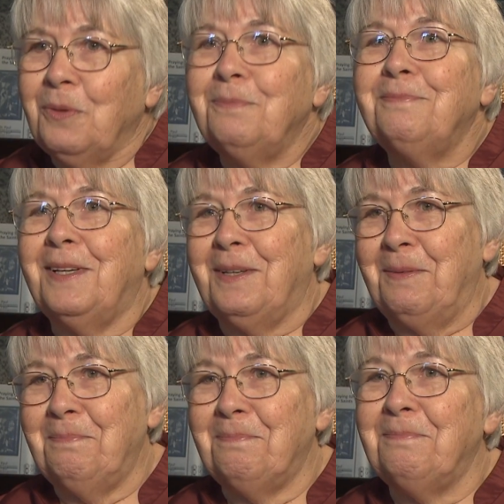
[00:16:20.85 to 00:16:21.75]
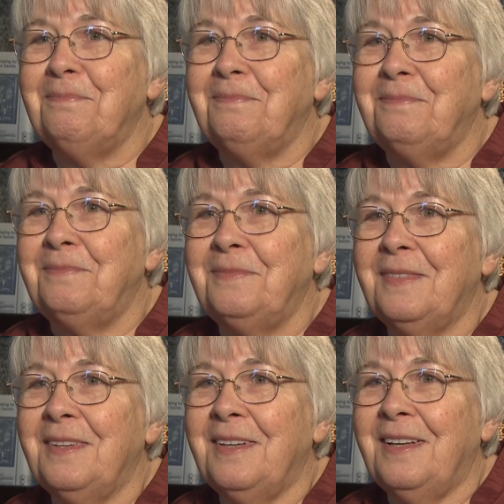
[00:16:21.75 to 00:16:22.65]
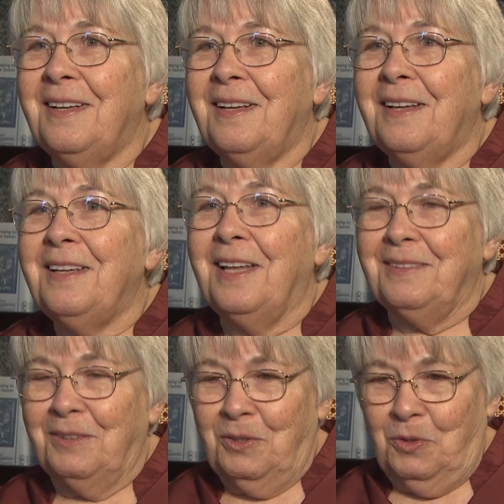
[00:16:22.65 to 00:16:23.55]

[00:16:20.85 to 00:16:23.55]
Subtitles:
you. And you're welcome. Is that-